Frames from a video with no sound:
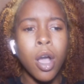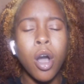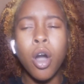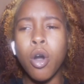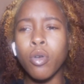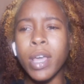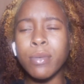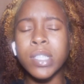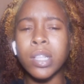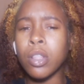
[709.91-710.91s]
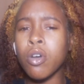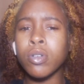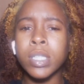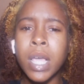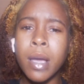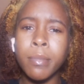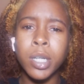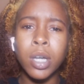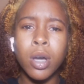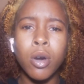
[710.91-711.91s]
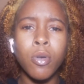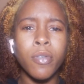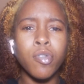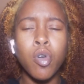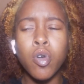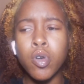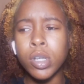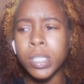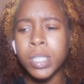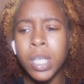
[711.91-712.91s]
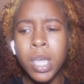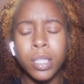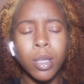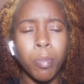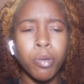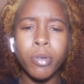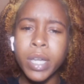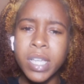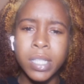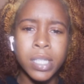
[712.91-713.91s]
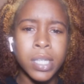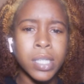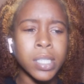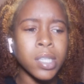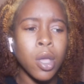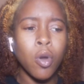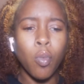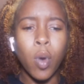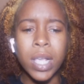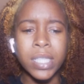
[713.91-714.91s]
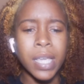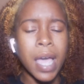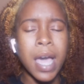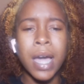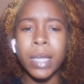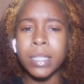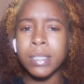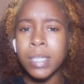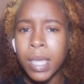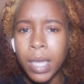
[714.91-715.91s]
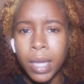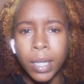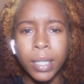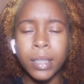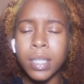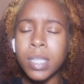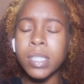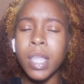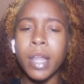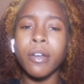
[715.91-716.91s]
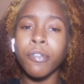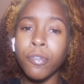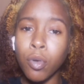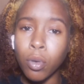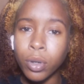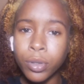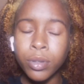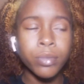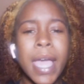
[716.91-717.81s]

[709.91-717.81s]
oh, that was a long time ago, of course, the prisons wasn't high tech and this, that, and the fourth.